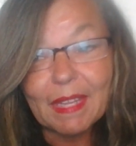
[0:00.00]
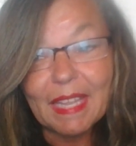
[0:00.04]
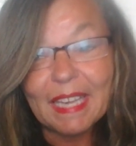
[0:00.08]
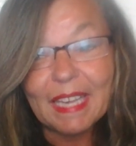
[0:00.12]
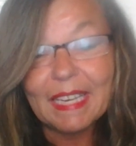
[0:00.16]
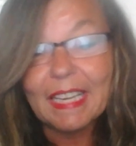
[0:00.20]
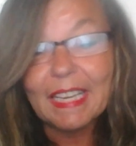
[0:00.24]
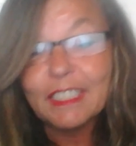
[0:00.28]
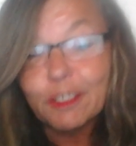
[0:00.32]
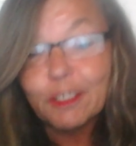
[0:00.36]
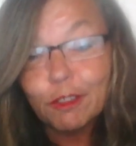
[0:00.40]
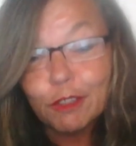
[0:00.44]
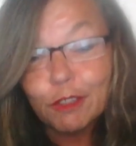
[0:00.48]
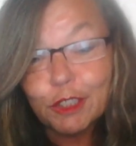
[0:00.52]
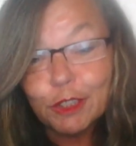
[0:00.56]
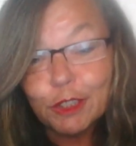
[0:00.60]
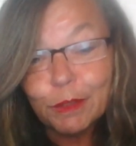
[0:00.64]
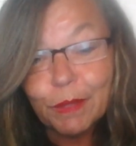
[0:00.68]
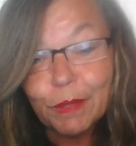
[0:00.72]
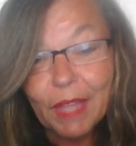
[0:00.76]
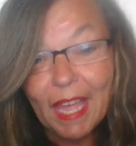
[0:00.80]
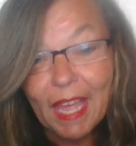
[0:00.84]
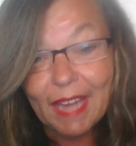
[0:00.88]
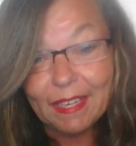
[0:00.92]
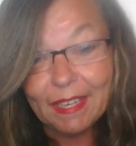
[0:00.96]
I don't
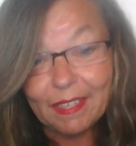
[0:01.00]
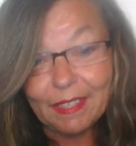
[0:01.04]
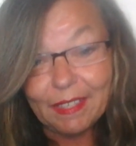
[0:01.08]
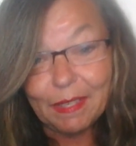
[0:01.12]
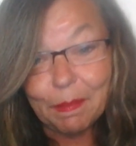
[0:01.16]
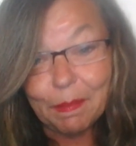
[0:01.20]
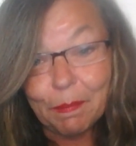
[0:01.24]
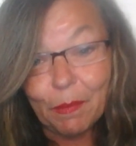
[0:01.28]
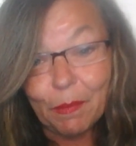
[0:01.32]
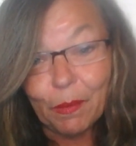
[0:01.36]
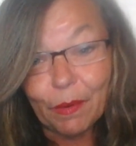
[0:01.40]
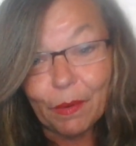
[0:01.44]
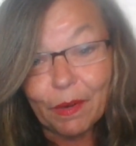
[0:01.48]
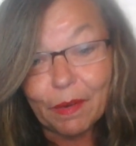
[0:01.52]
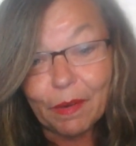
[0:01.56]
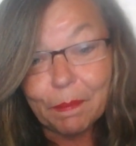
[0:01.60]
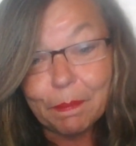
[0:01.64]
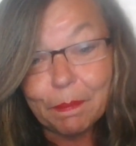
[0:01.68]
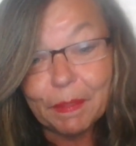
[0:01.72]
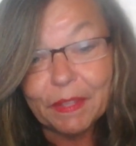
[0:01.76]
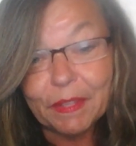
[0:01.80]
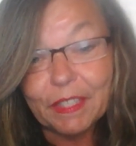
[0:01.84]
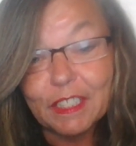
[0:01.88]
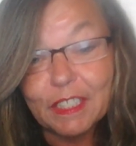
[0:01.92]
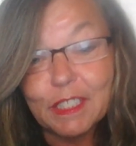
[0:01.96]
do that anymore.
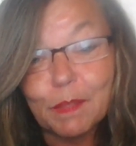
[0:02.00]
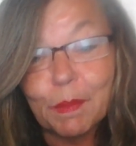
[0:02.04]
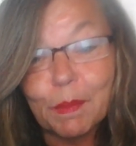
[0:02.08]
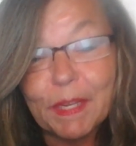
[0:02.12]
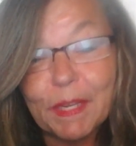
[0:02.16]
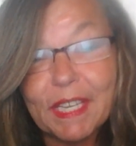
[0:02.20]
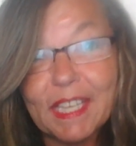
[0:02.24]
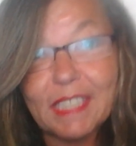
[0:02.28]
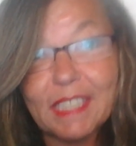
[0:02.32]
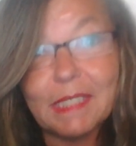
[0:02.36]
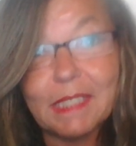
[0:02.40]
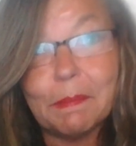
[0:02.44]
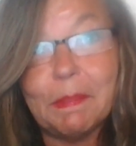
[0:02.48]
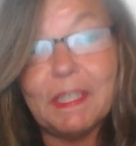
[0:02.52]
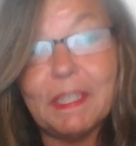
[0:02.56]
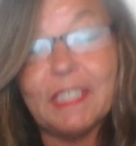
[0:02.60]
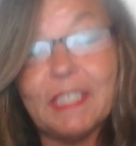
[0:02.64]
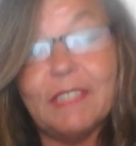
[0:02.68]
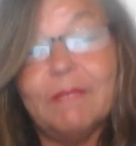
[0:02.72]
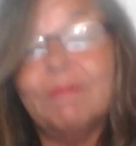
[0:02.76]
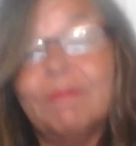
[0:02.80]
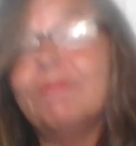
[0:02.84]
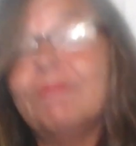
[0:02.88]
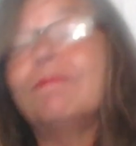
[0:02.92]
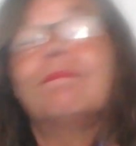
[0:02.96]
But this week has
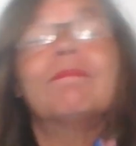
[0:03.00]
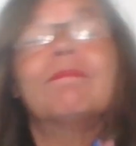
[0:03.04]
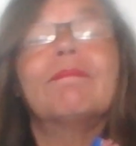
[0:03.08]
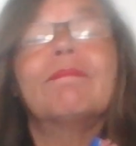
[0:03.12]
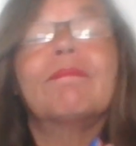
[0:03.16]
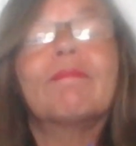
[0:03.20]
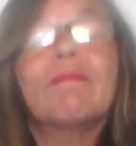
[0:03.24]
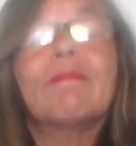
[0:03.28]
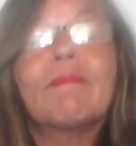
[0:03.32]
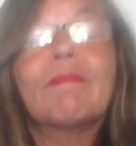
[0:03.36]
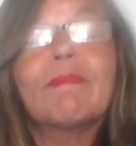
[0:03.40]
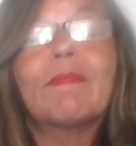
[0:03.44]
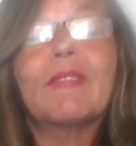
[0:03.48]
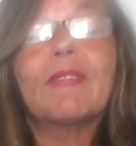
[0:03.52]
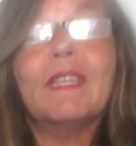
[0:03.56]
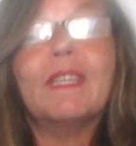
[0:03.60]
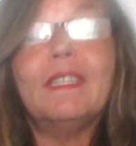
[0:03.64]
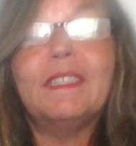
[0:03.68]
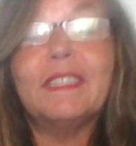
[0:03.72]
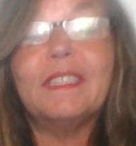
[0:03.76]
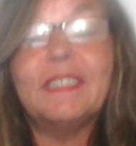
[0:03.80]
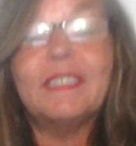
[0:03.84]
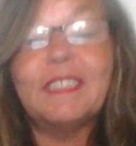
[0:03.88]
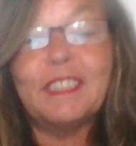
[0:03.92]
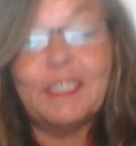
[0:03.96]
been
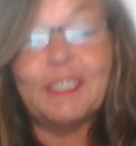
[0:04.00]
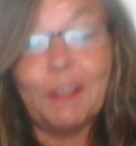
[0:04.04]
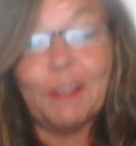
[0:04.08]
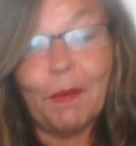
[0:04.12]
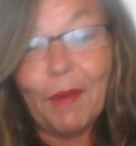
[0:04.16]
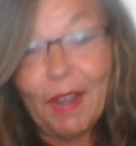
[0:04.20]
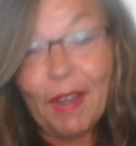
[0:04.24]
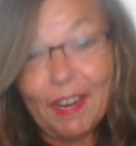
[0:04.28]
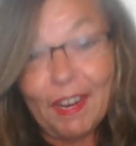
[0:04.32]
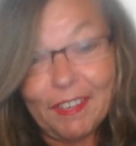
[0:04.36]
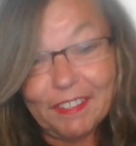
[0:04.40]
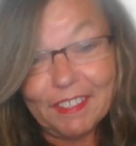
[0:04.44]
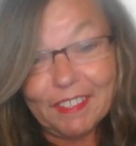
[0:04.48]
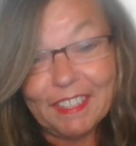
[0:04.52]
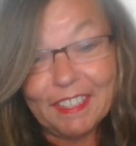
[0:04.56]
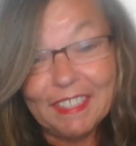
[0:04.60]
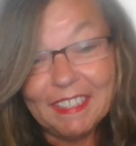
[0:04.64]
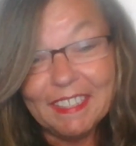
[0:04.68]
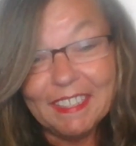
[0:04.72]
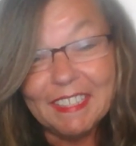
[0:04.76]
so hard.